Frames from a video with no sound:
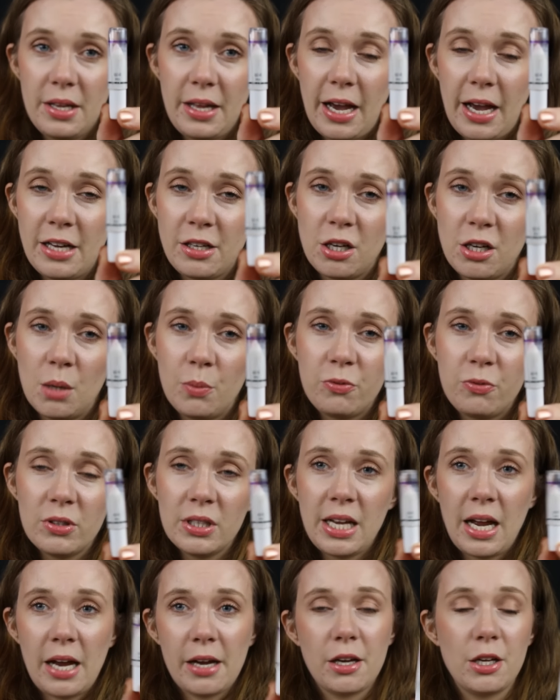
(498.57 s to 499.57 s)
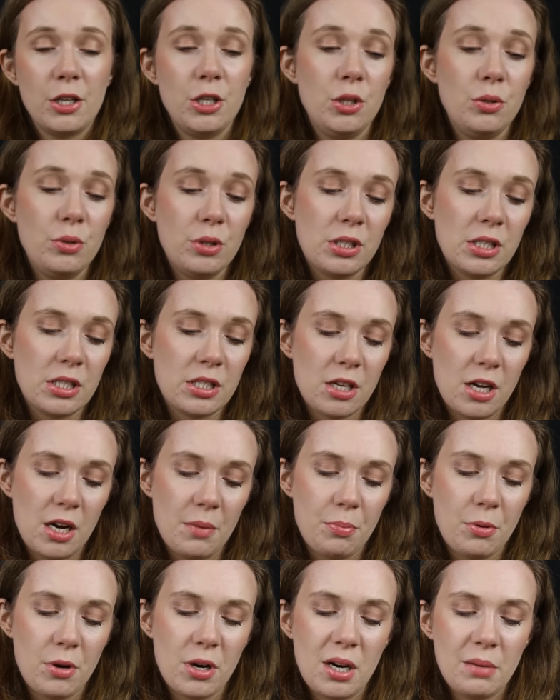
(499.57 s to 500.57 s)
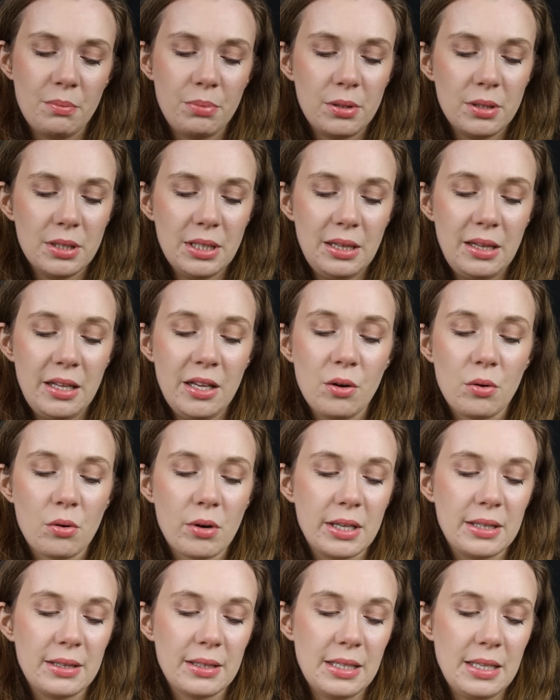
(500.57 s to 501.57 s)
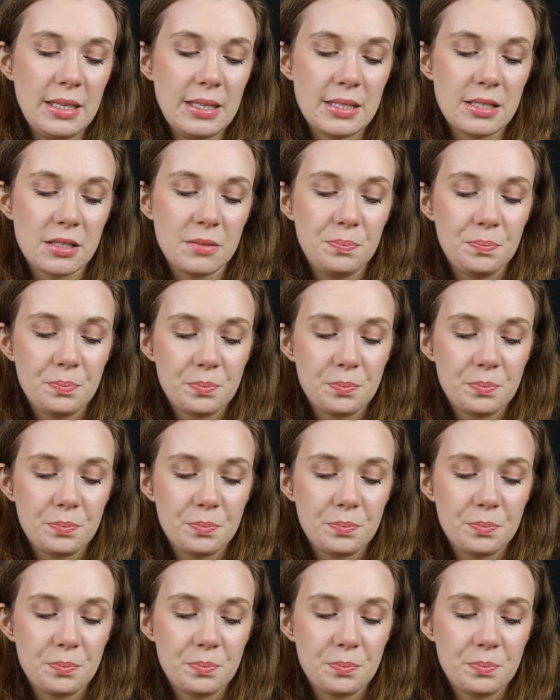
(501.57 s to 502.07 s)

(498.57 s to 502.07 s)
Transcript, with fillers: and hopefully I can use this up completely or at least,